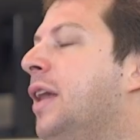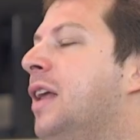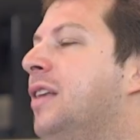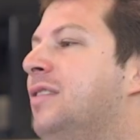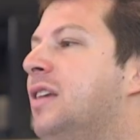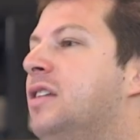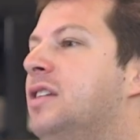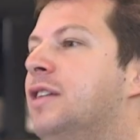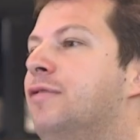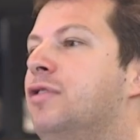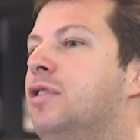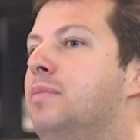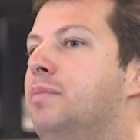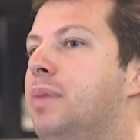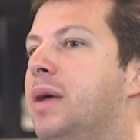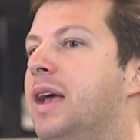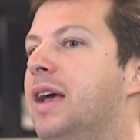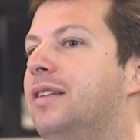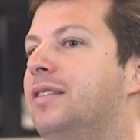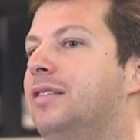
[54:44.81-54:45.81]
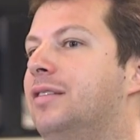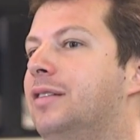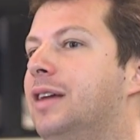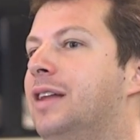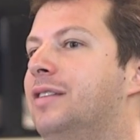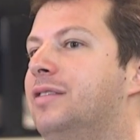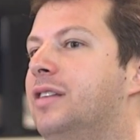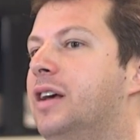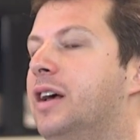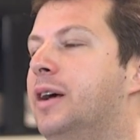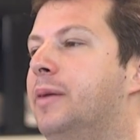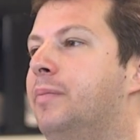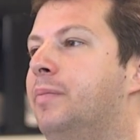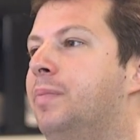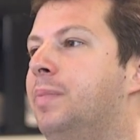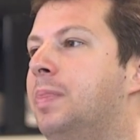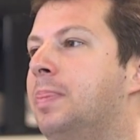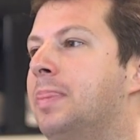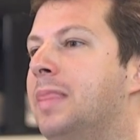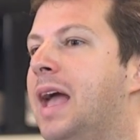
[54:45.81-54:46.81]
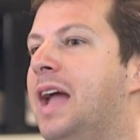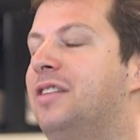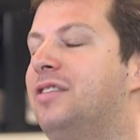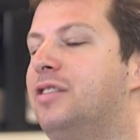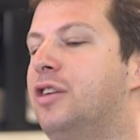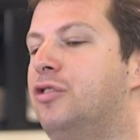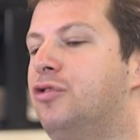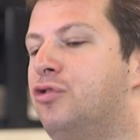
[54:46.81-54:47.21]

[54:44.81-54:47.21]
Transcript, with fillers: It is a different pit. It's a it's the